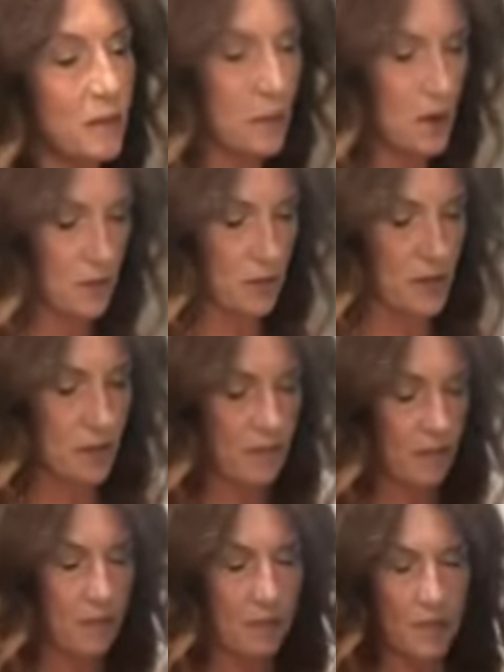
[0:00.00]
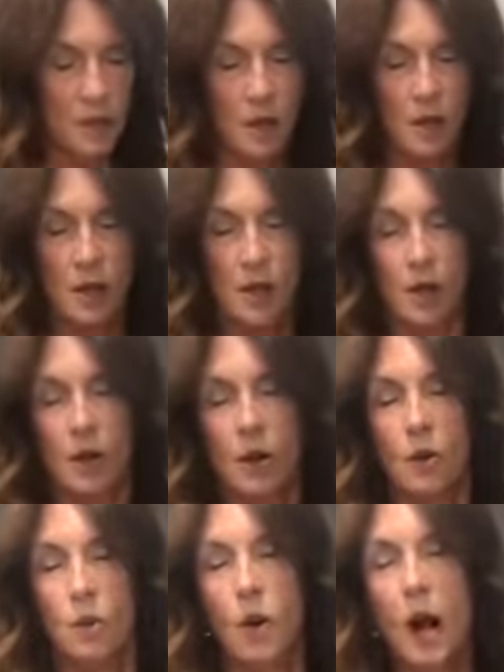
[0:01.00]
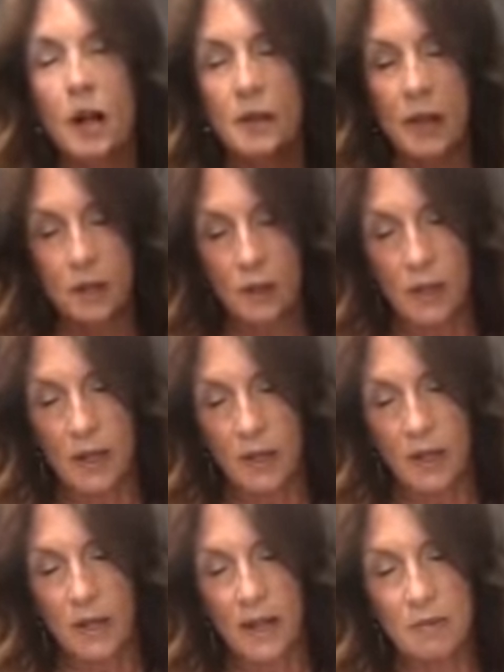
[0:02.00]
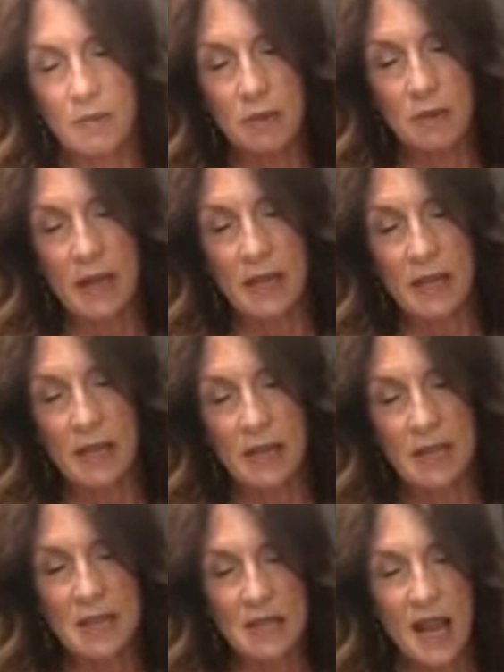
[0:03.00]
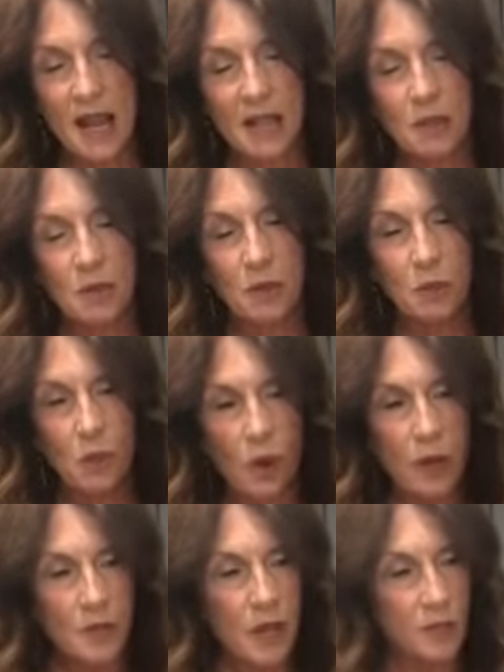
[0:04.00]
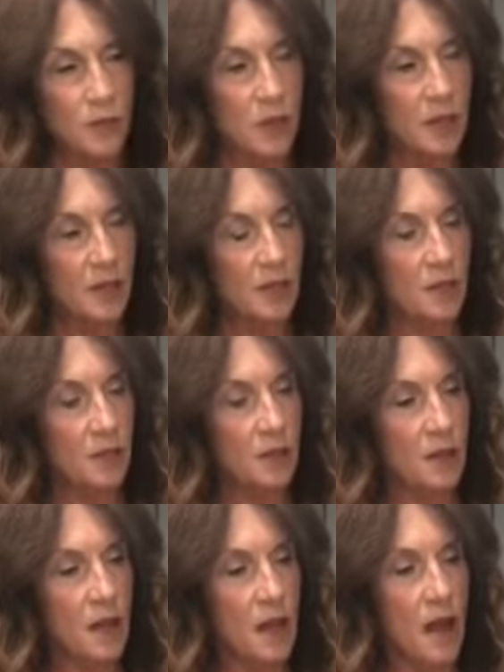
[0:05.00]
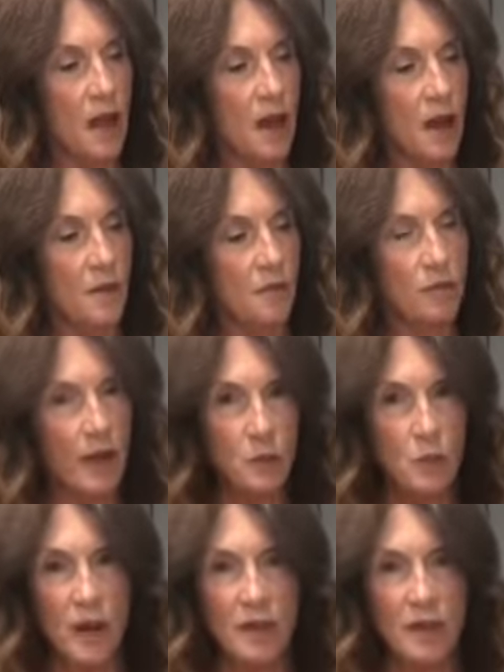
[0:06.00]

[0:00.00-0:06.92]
I bought walnut oil, and I've been making a salad with walnut oil, red